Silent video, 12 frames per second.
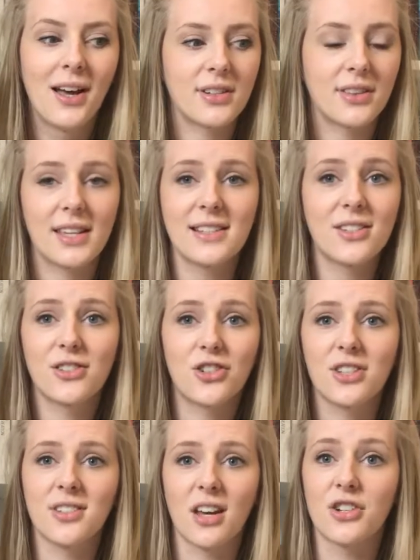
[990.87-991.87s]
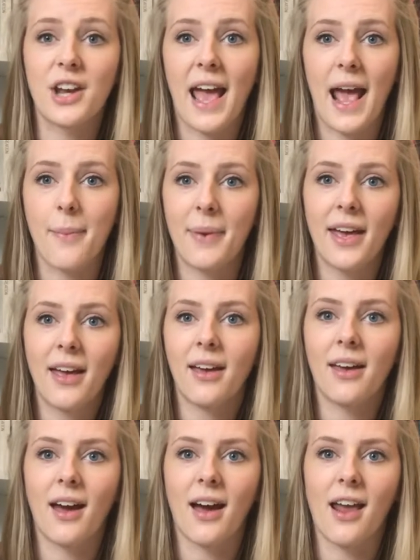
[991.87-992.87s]
This is just such an
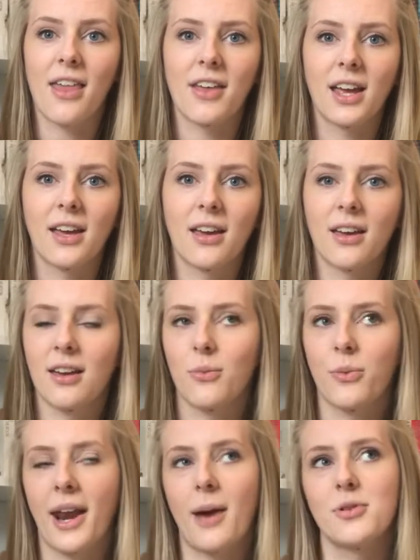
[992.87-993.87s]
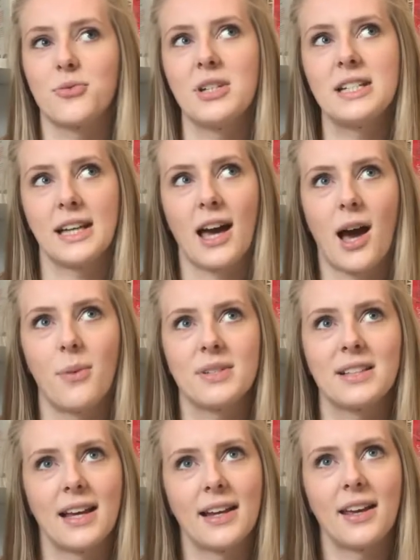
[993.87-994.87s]
epic, and I think when I was reading it, I
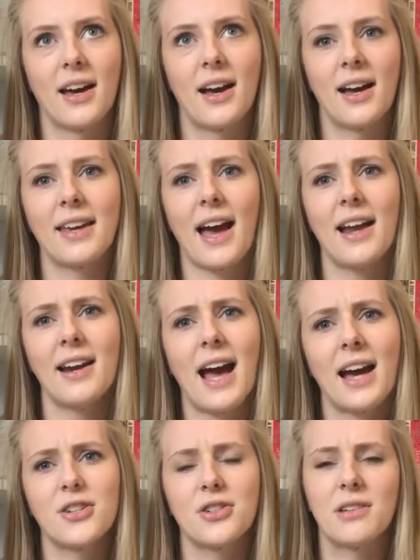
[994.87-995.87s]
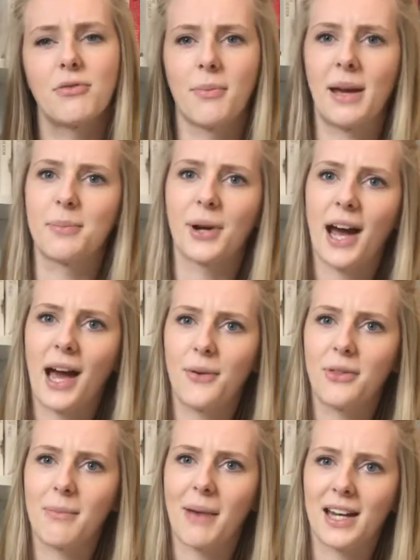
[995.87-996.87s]
was like, I can't actually remember how
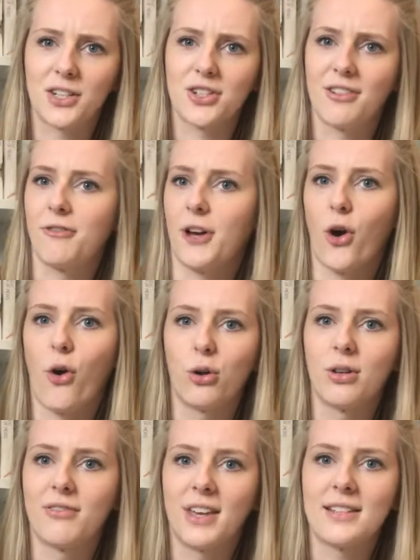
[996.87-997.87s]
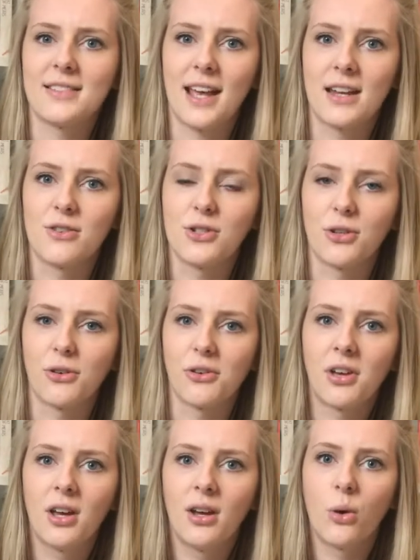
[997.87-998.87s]
they managed to fit all of this into
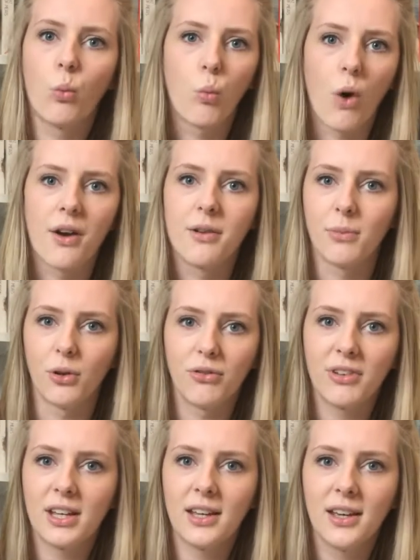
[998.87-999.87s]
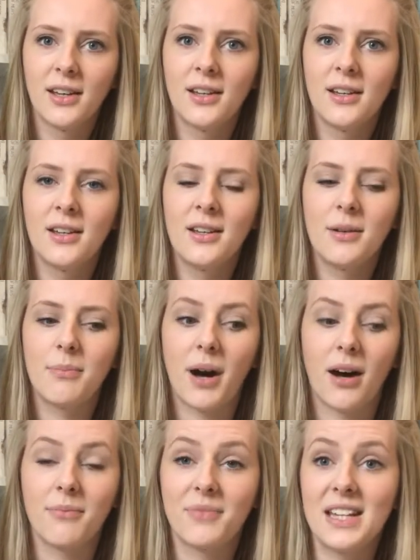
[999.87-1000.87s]
one movie,
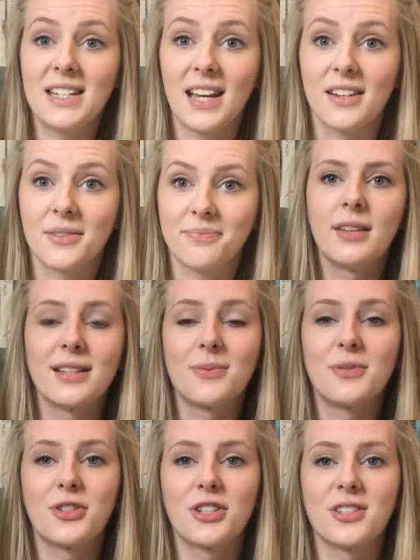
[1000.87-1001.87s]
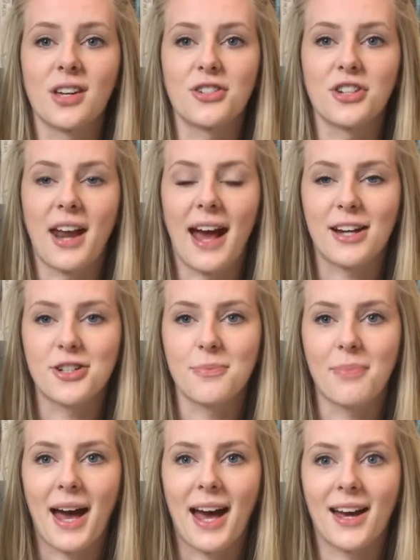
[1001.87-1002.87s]
but they did. This was just such an
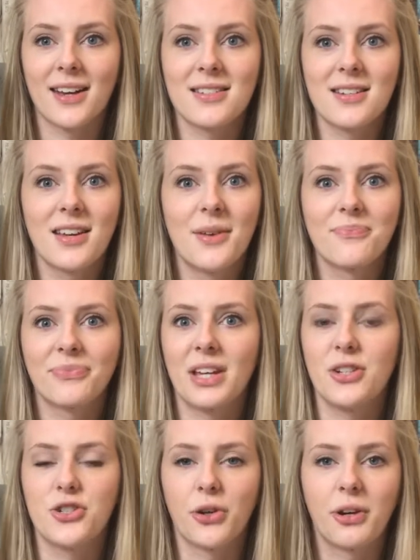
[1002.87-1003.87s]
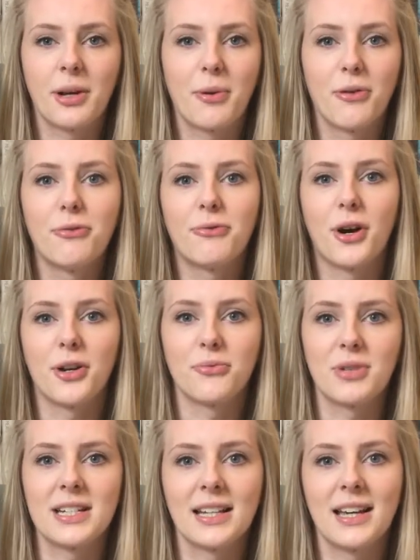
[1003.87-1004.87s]
action-packed, enjoyable, fun
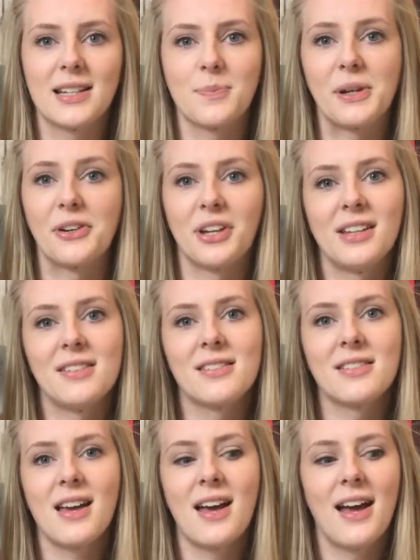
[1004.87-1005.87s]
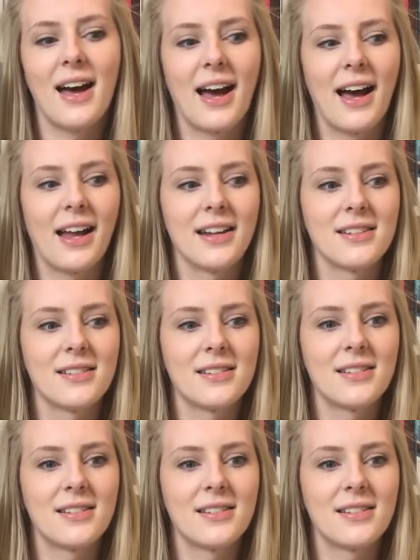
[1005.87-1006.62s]
reading experience, and